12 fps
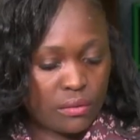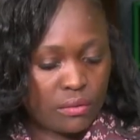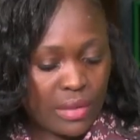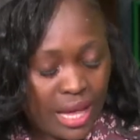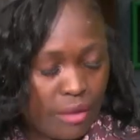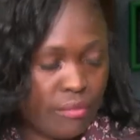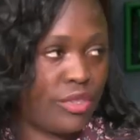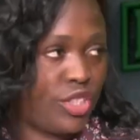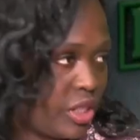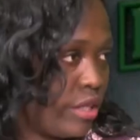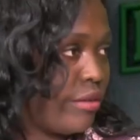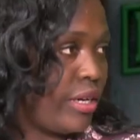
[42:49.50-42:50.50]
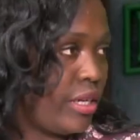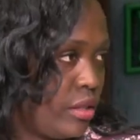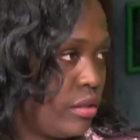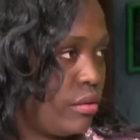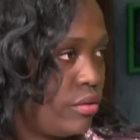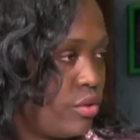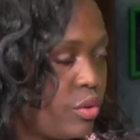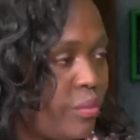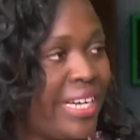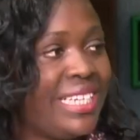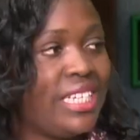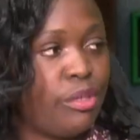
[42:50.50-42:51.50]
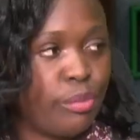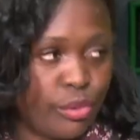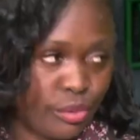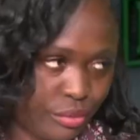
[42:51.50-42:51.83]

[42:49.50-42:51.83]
harm generally to my neighbor?